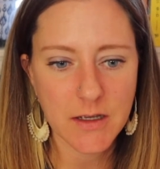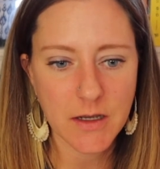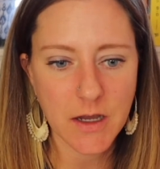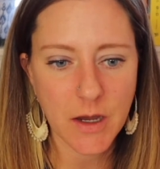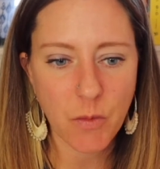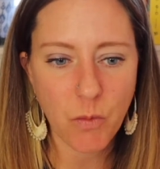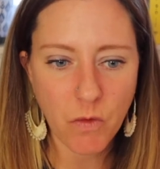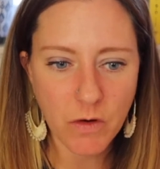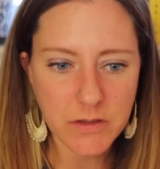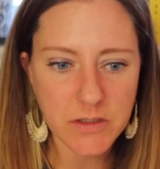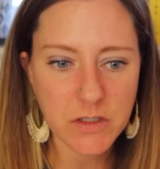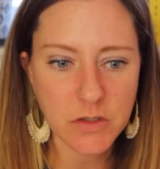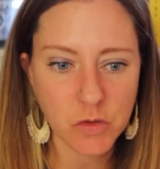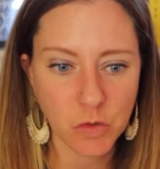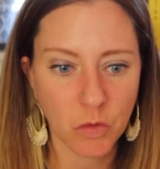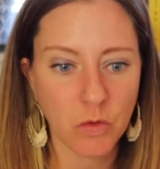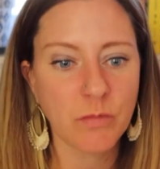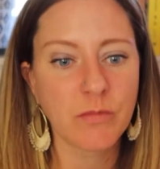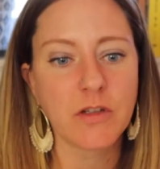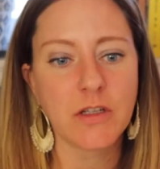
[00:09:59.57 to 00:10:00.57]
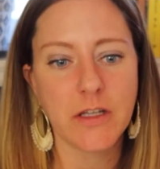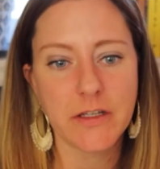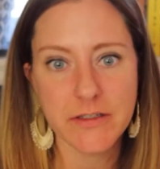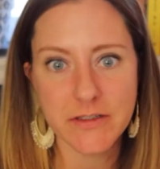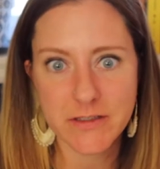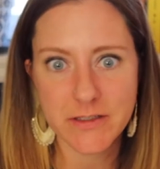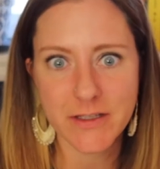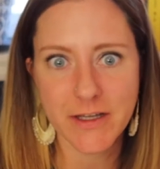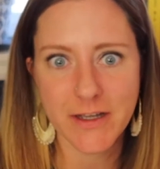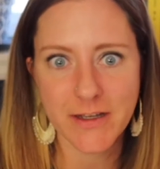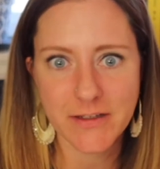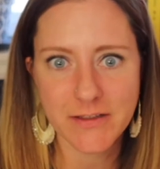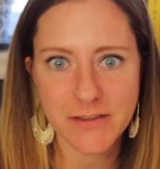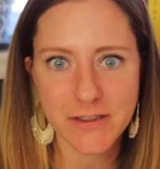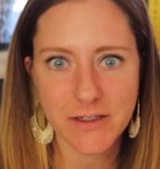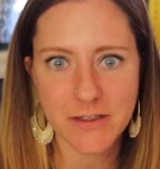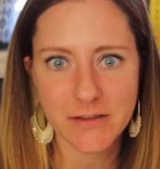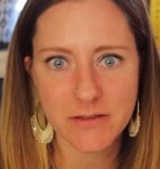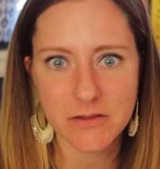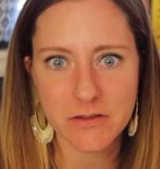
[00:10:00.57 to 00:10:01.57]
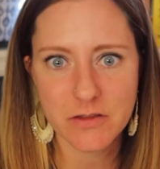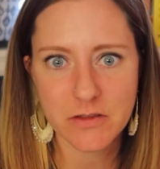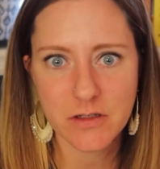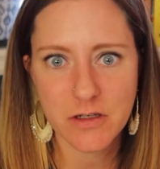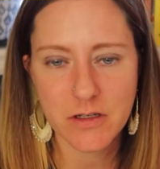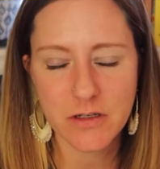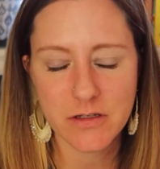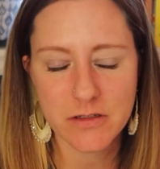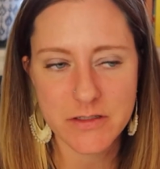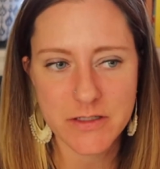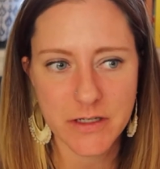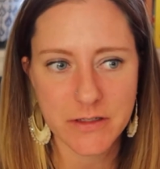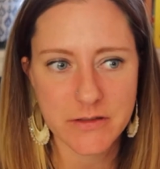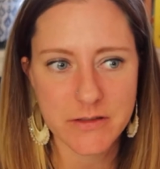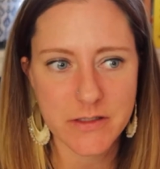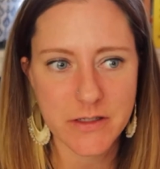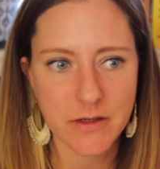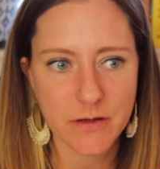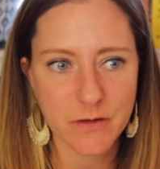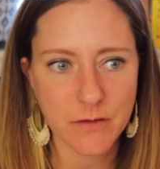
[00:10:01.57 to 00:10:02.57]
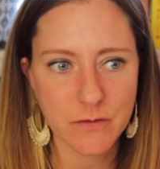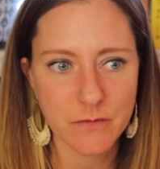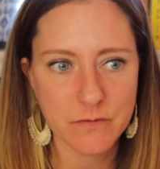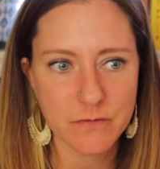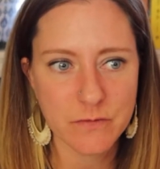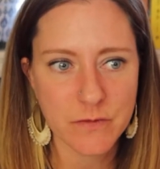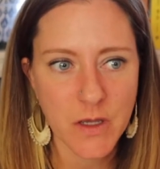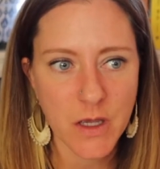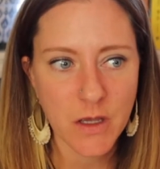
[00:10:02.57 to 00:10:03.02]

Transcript: I want to normalize that, and in a sense of